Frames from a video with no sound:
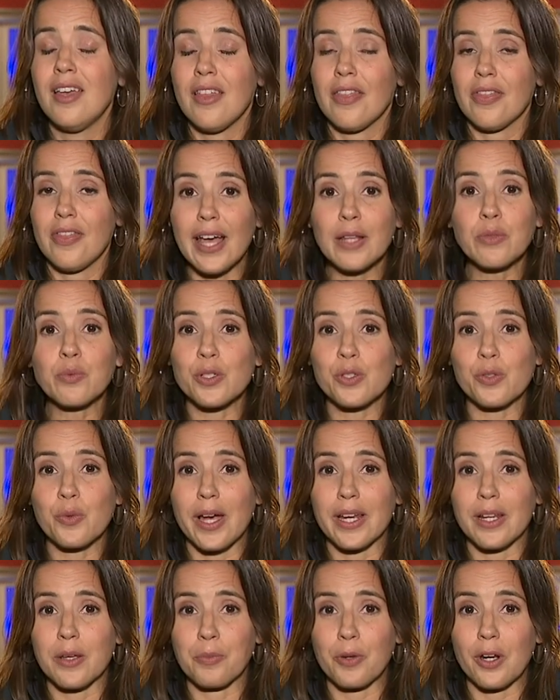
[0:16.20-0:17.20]
That was
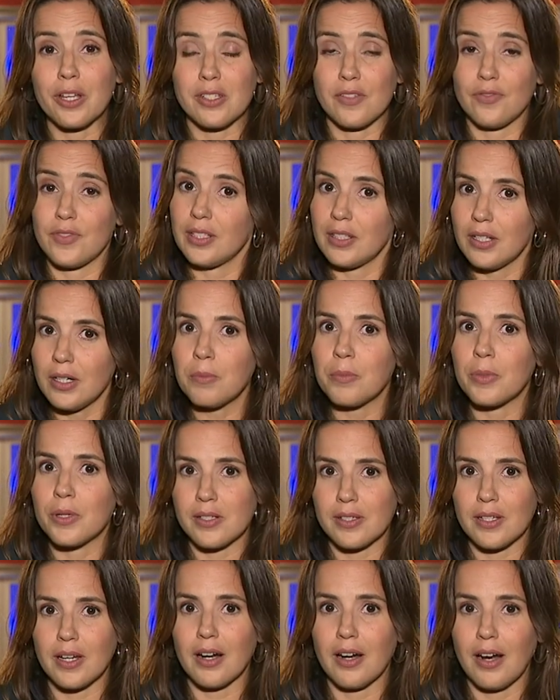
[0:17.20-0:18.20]
quite impressive. The
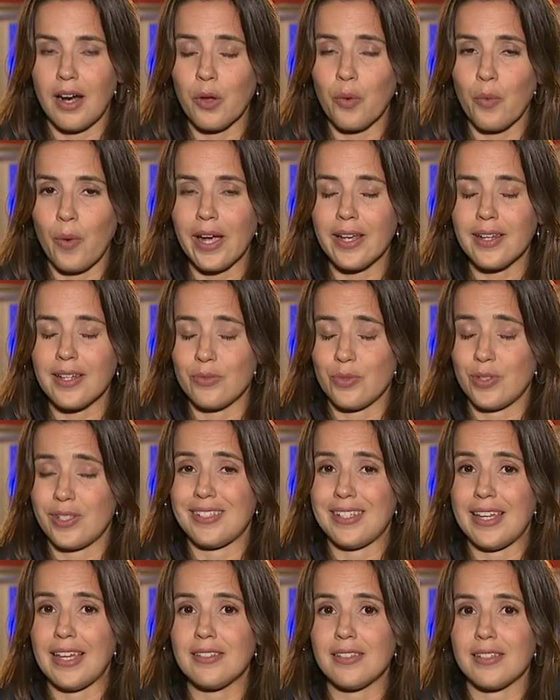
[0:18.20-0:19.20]
numbers are quite
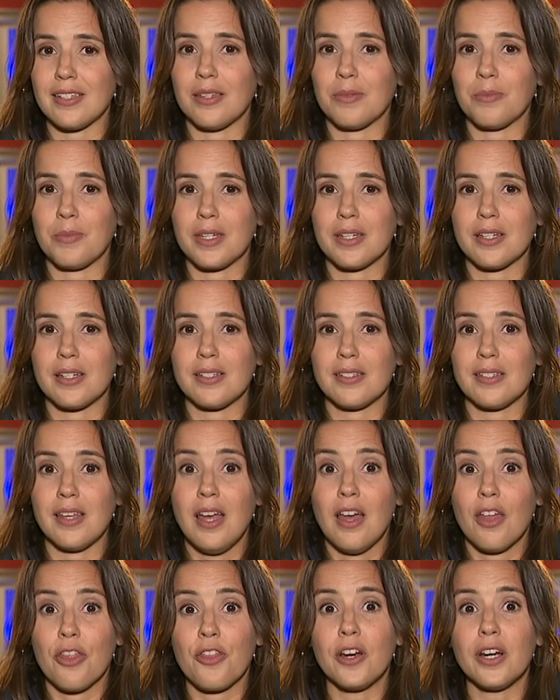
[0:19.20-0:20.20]
outstanding
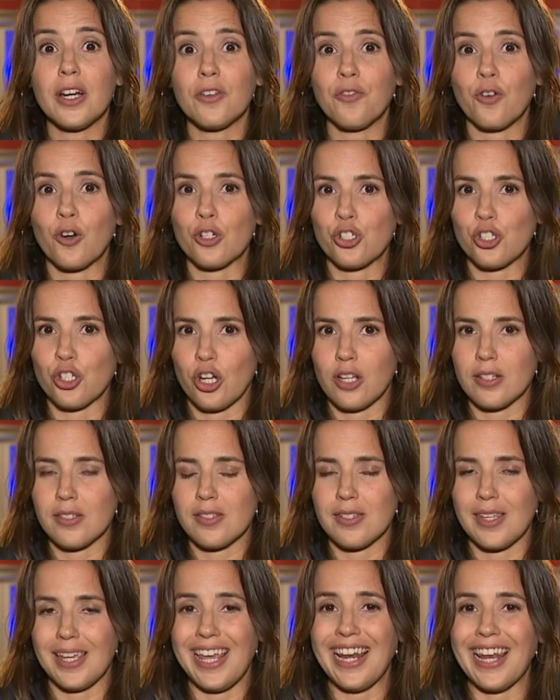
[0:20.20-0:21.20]
because 34
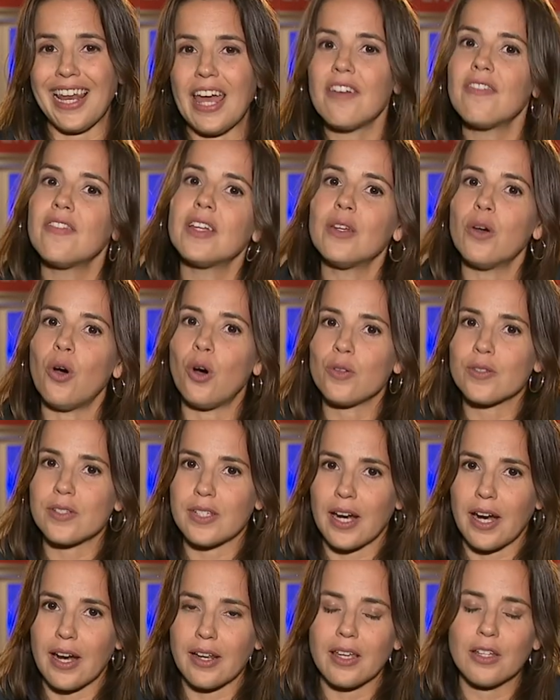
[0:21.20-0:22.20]
shots, 11
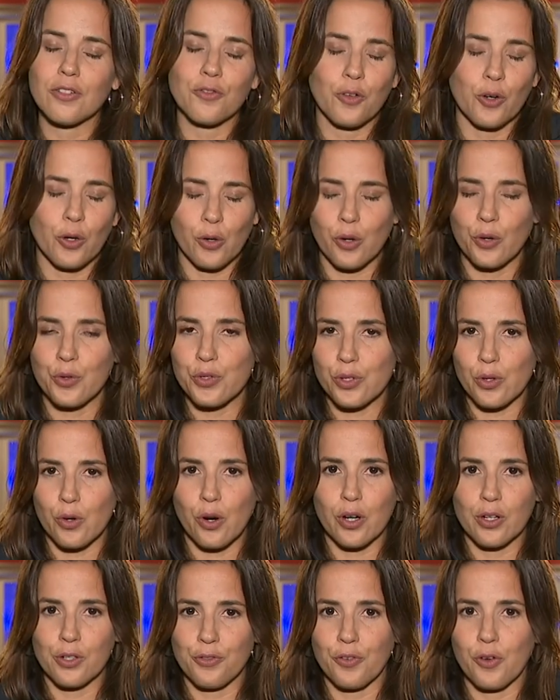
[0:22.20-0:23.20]
on target, 4 goals
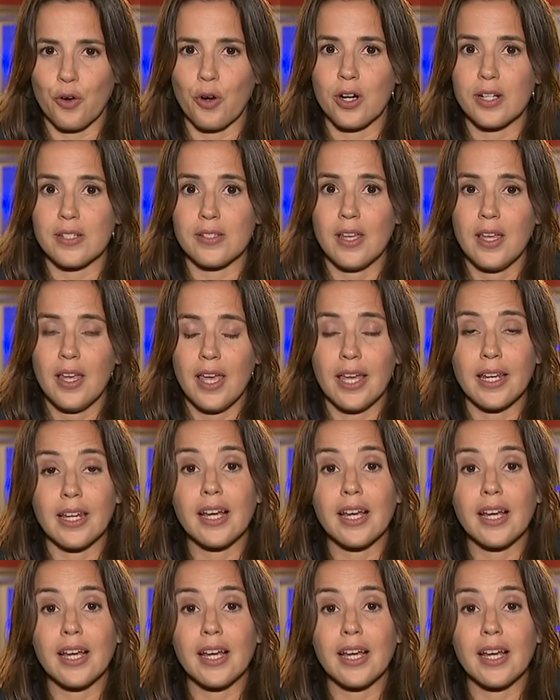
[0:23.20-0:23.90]
scored, of course,